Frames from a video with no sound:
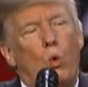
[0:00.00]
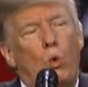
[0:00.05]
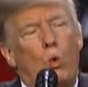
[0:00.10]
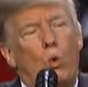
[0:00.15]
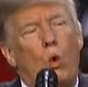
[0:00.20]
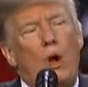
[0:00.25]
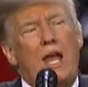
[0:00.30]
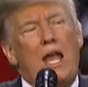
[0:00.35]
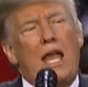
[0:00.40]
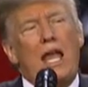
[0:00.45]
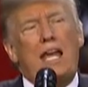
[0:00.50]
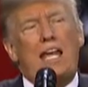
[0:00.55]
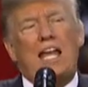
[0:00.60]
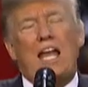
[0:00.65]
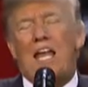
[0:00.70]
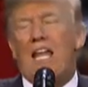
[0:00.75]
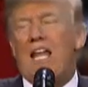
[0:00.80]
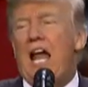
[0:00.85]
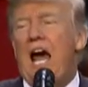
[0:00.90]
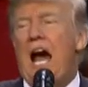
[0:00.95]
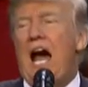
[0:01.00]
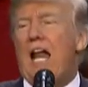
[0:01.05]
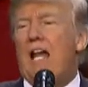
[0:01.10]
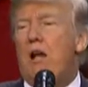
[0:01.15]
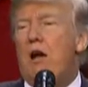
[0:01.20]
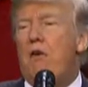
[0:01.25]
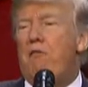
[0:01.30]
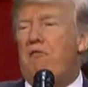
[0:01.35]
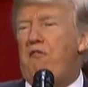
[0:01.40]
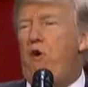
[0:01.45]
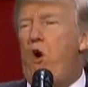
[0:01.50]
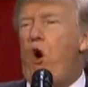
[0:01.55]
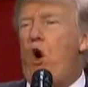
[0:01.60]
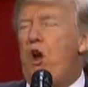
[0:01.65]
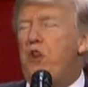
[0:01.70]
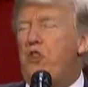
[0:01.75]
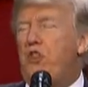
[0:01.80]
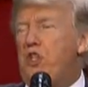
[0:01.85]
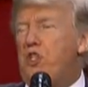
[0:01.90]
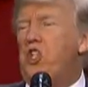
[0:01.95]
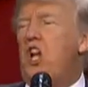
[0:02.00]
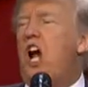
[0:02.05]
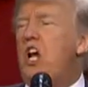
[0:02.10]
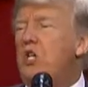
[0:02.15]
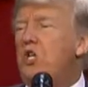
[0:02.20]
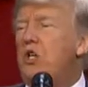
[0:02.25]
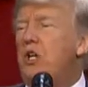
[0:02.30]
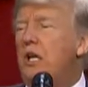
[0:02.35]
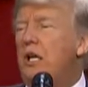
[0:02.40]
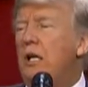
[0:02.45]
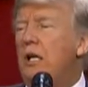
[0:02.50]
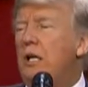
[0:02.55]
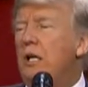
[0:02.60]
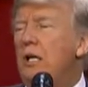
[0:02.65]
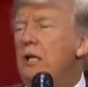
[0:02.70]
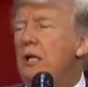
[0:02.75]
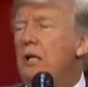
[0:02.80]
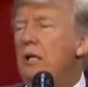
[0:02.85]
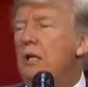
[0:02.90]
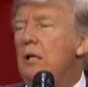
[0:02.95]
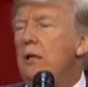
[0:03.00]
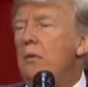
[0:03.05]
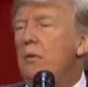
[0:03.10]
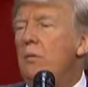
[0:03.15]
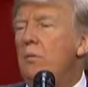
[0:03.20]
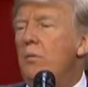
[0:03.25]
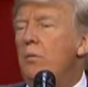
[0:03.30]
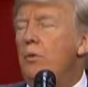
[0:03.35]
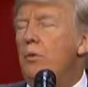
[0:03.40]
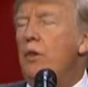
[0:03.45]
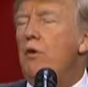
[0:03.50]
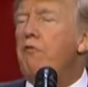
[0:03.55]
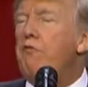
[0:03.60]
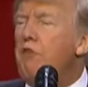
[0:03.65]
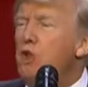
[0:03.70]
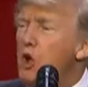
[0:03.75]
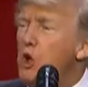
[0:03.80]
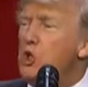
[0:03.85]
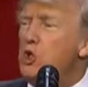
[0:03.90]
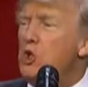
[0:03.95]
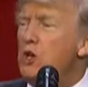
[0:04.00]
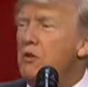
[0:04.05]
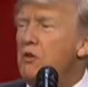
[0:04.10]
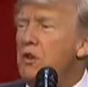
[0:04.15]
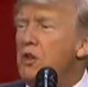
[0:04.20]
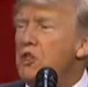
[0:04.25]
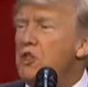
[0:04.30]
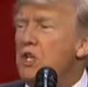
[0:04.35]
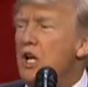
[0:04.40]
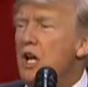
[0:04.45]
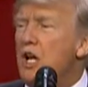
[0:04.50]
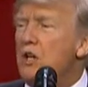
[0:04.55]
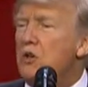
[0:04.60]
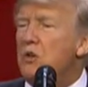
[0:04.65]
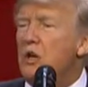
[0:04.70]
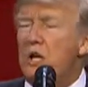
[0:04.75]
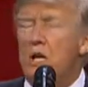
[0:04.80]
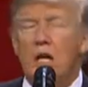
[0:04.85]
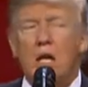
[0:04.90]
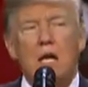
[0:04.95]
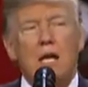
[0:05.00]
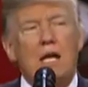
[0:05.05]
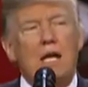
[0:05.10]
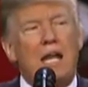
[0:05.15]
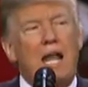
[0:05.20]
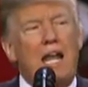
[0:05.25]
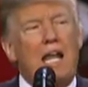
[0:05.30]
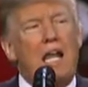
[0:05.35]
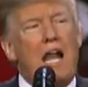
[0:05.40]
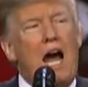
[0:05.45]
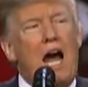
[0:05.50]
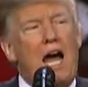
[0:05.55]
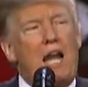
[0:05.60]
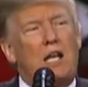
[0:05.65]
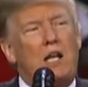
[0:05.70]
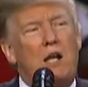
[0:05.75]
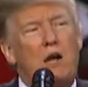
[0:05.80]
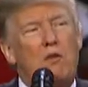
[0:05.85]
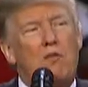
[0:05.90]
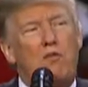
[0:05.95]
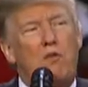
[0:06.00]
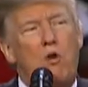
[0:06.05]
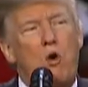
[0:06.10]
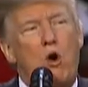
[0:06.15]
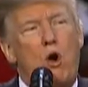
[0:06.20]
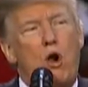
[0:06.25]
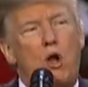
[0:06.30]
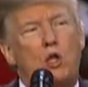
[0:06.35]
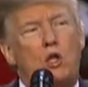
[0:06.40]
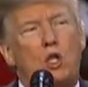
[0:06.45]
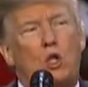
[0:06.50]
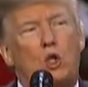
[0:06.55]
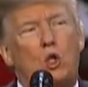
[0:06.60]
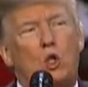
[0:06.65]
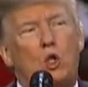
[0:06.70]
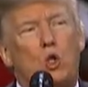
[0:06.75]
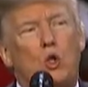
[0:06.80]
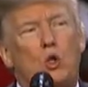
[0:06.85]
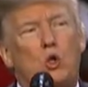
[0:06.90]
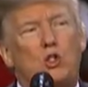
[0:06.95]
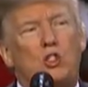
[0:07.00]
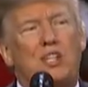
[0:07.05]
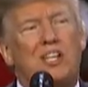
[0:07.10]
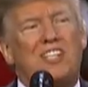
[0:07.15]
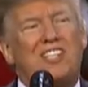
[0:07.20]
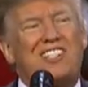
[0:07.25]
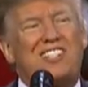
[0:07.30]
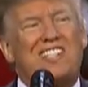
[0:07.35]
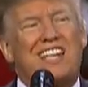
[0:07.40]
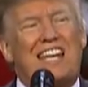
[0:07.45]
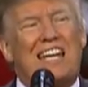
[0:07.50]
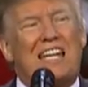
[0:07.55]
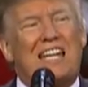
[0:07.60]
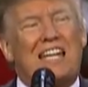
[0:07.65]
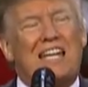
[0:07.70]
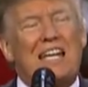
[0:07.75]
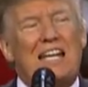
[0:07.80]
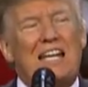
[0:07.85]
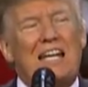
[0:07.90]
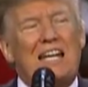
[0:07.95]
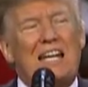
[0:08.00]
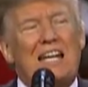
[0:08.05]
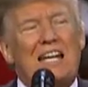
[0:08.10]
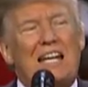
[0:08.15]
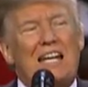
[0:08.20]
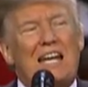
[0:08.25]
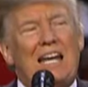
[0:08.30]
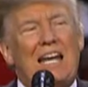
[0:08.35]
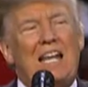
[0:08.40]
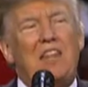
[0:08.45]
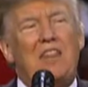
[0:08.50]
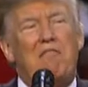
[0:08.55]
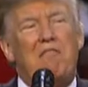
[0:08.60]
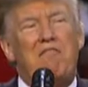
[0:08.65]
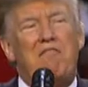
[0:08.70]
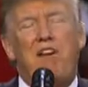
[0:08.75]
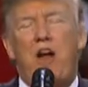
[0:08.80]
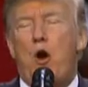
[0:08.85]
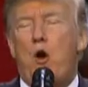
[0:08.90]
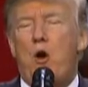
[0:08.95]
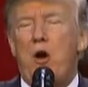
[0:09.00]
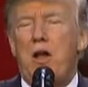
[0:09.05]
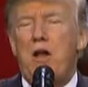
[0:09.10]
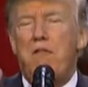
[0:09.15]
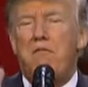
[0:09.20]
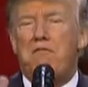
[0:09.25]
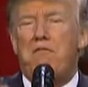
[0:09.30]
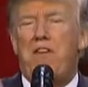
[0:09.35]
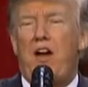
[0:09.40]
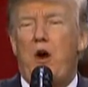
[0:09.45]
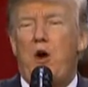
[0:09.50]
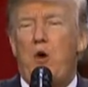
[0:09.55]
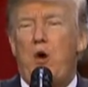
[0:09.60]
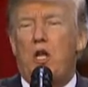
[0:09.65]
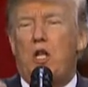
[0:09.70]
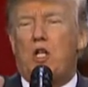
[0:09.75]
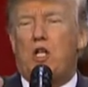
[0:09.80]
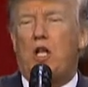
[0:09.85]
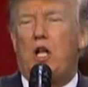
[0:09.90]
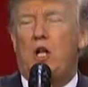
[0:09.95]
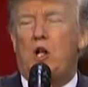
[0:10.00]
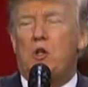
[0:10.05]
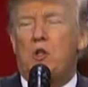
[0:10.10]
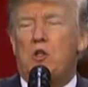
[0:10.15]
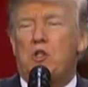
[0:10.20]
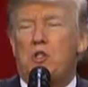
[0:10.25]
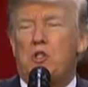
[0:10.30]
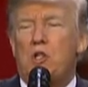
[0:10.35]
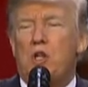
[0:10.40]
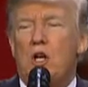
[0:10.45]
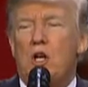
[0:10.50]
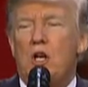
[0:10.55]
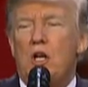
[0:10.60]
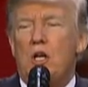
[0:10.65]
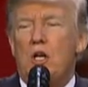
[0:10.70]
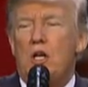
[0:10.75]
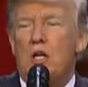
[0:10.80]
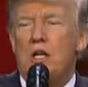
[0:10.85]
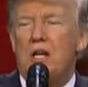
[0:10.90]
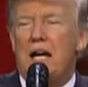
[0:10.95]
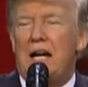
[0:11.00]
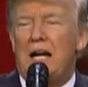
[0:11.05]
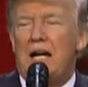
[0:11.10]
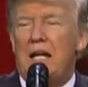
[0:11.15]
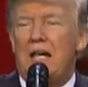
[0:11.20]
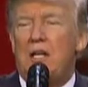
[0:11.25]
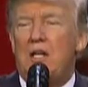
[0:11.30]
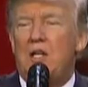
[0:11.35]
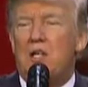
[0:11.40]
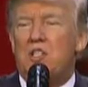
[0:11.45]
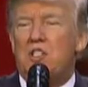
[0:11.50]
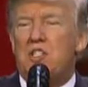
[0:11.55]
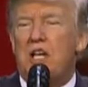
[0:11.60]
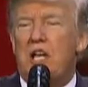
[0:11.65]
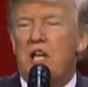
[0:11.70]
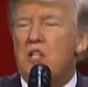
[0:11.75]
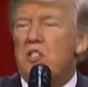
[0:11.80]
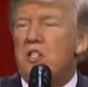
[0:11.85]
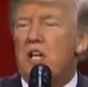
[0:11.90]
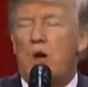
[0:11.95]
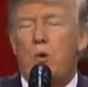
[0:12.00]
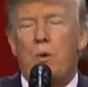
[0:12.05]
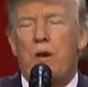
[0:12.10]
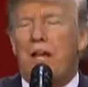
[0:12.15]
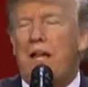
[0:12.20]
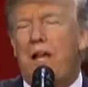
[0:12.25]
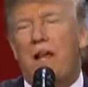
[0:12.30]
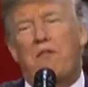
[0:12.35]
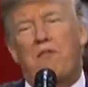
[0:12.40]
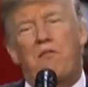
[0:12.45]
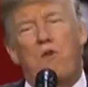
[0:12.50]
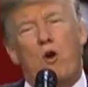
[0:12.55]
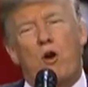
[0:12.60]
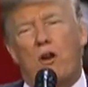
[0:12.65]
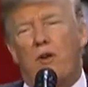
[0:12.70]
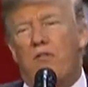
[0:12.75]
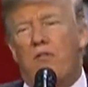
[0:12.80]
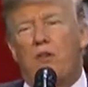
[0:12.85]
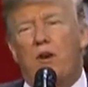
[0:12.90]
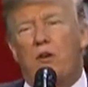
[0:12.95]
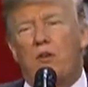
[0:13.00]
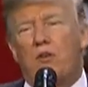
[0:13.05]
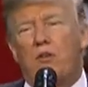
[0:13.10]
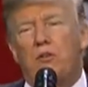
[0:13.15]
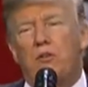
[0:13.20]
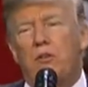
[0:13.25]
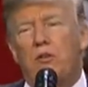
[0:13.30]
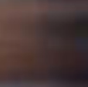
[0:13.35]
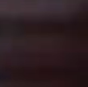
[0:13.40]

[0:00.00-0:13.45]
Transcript: We cannot afford, this country, the future of this country, cannot afford to lose a seat in the very, very close United States Senate. We can't afford it, folks.